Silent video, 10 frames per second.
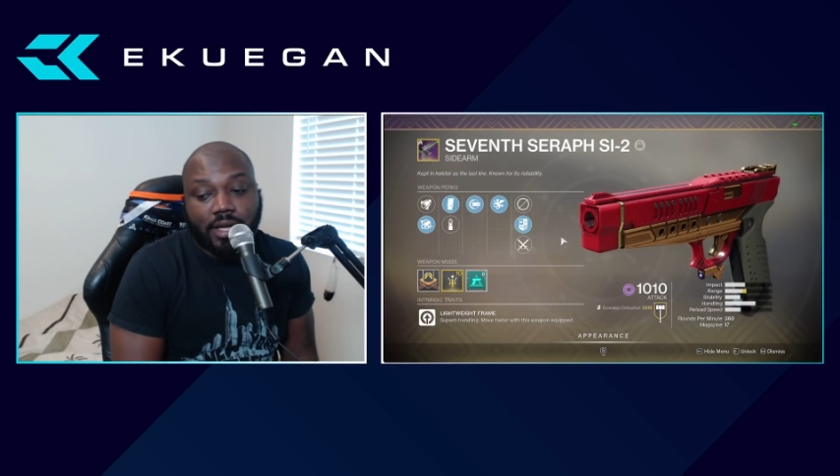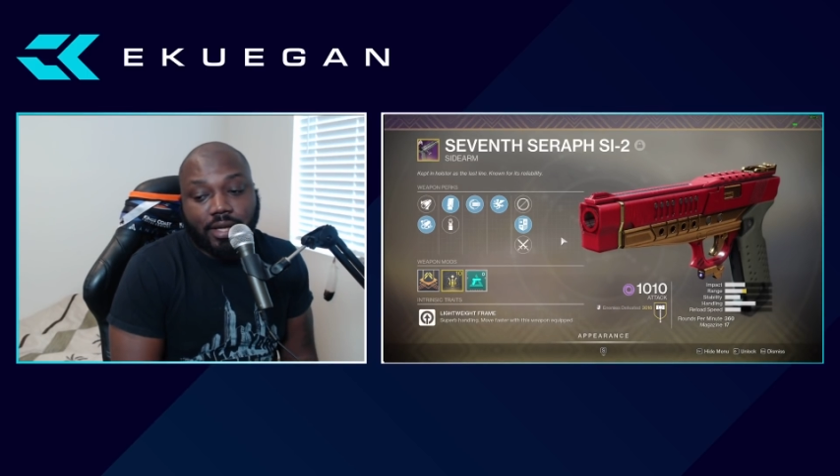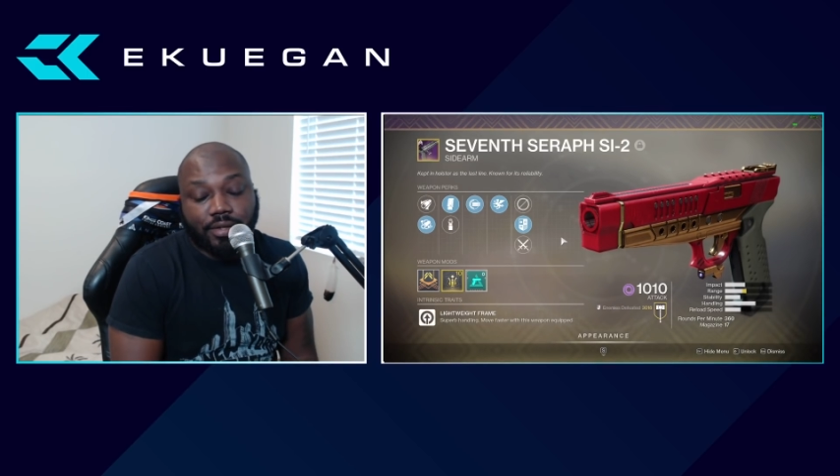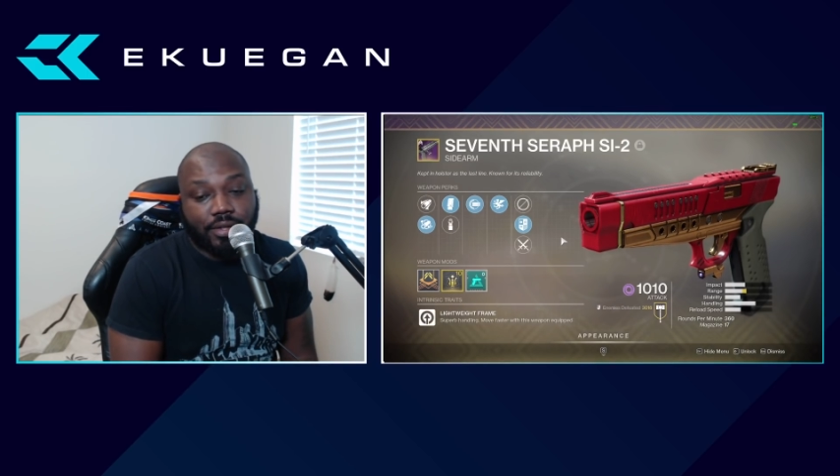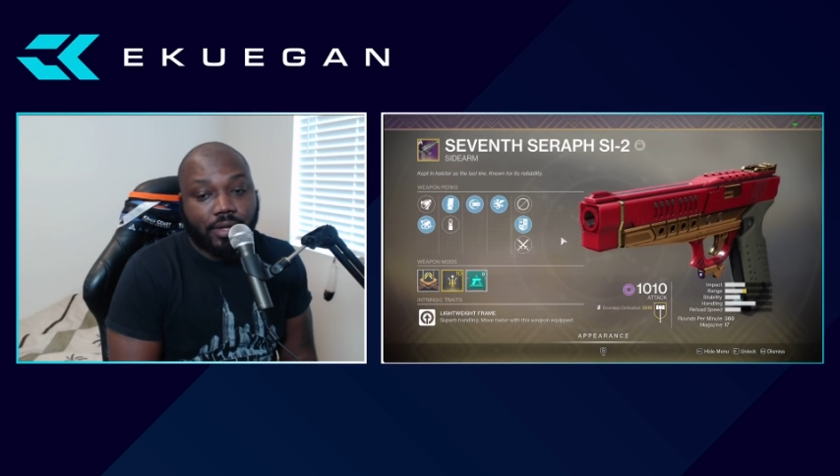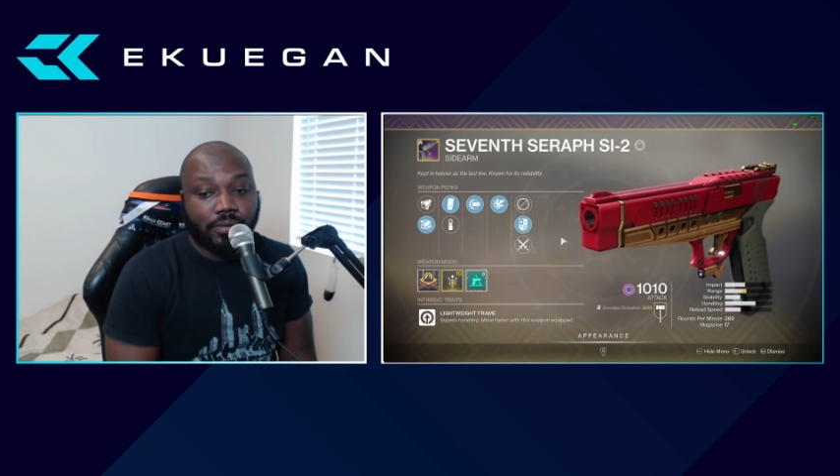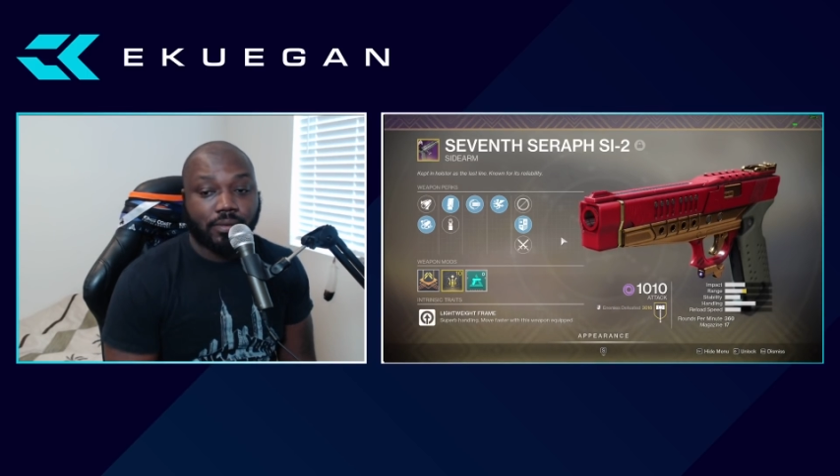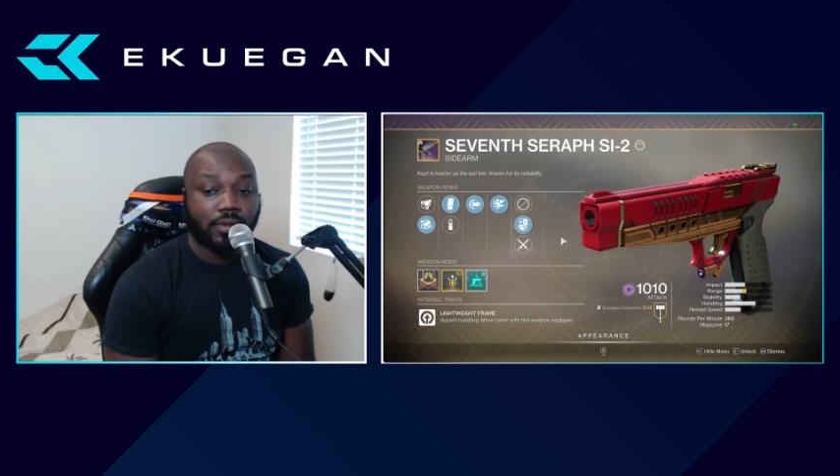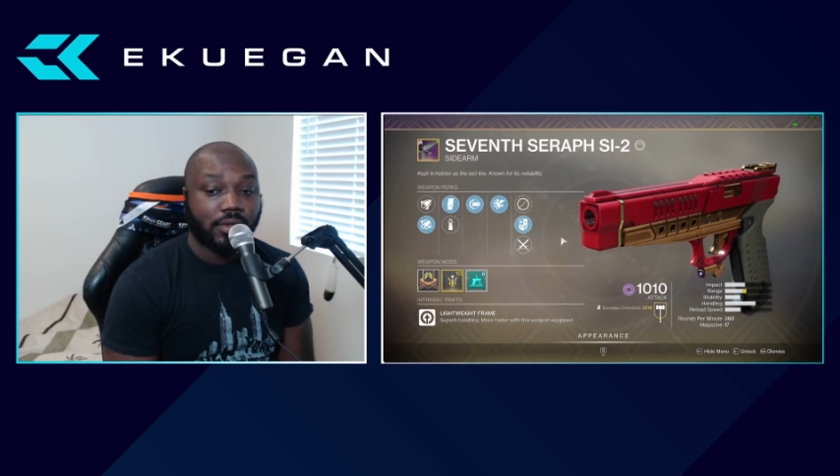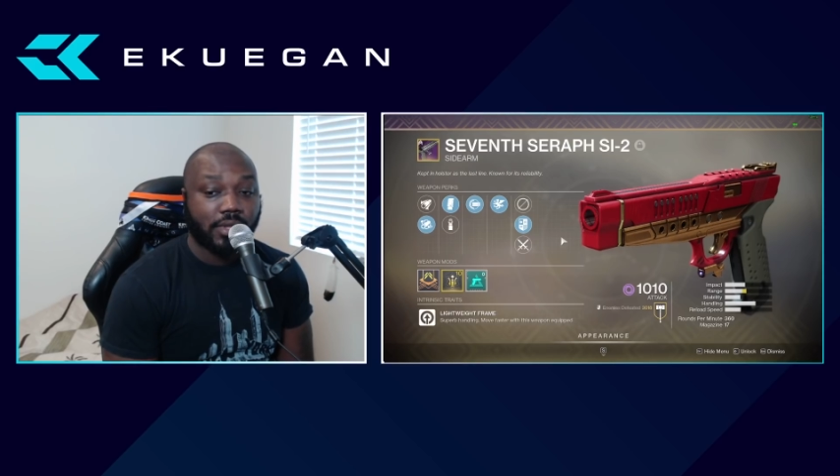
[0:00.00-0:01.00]
and
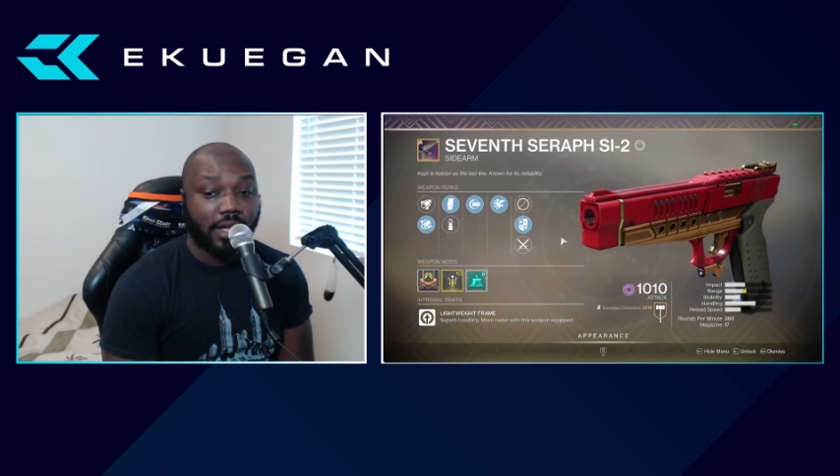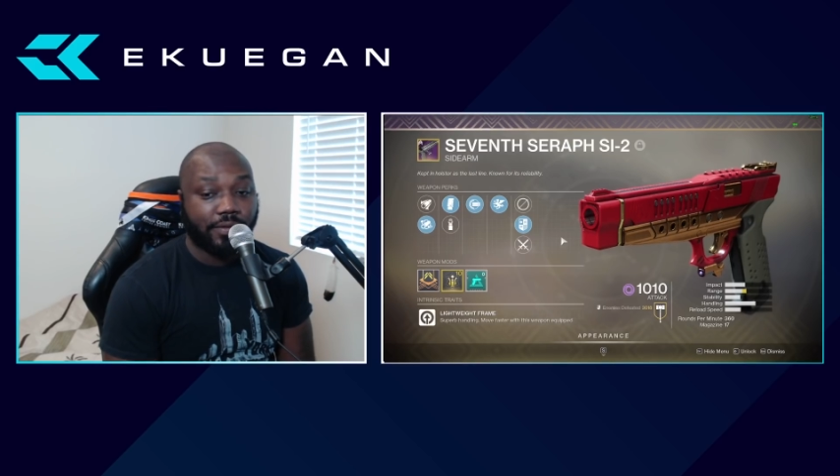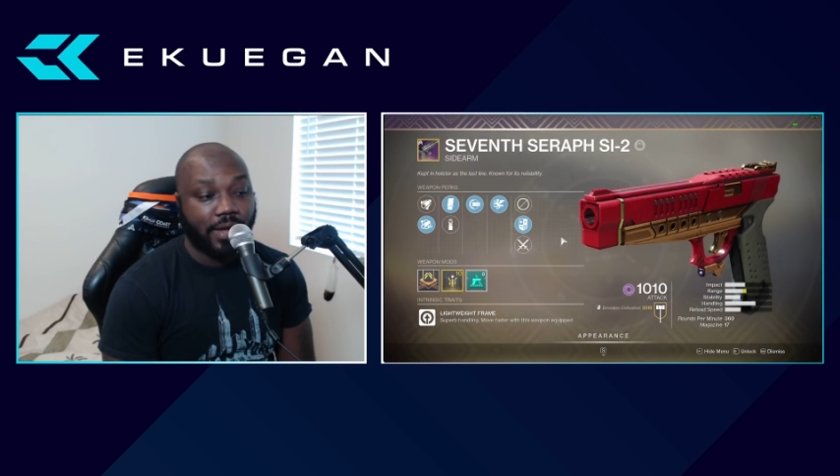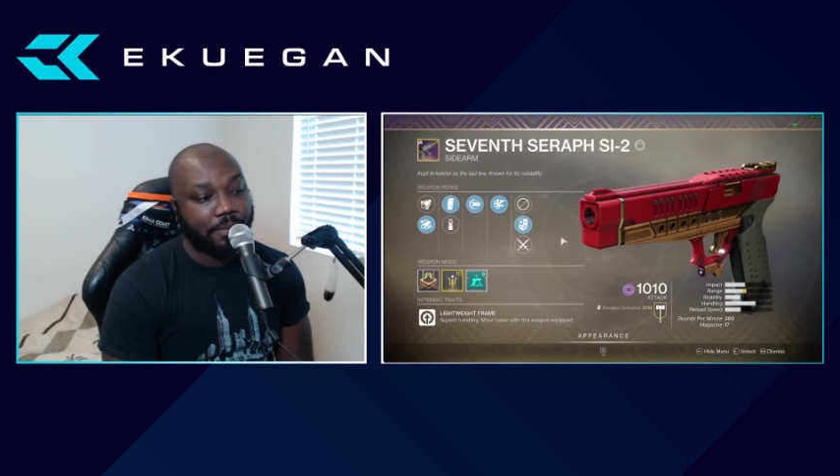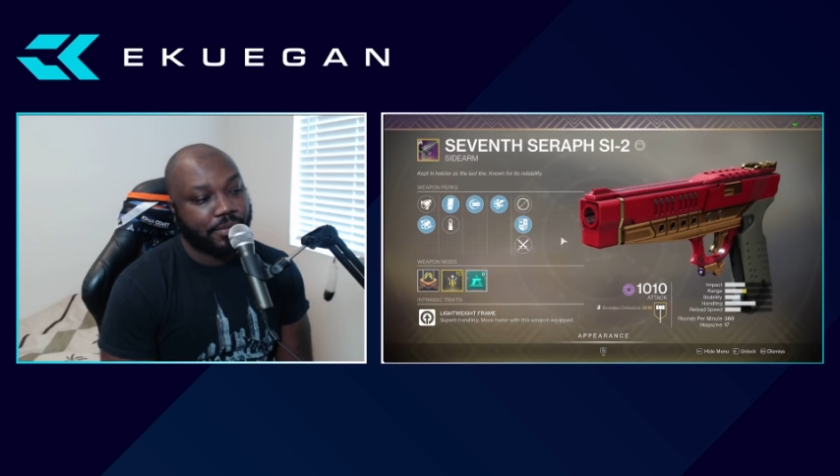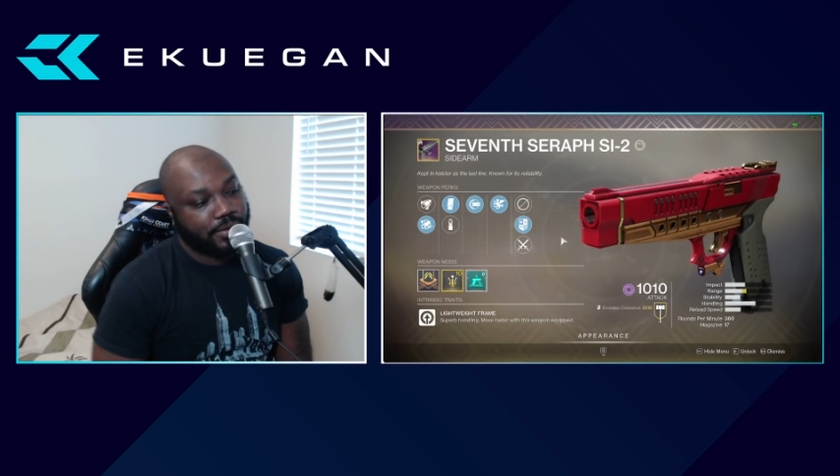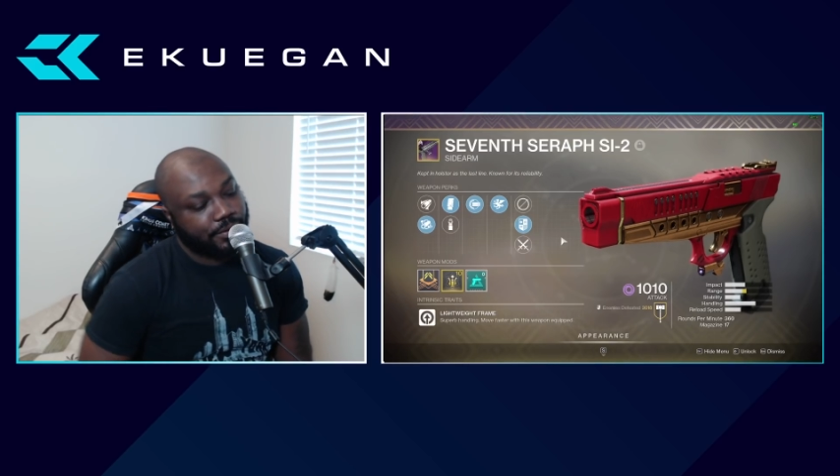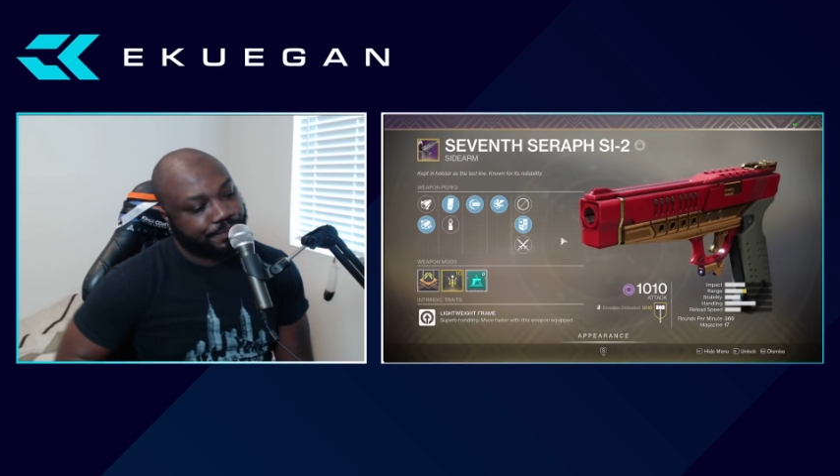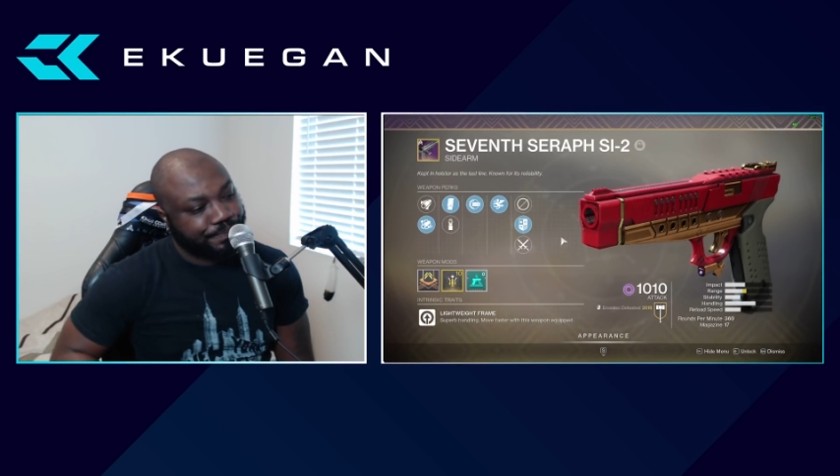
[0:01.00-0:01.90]
life happens.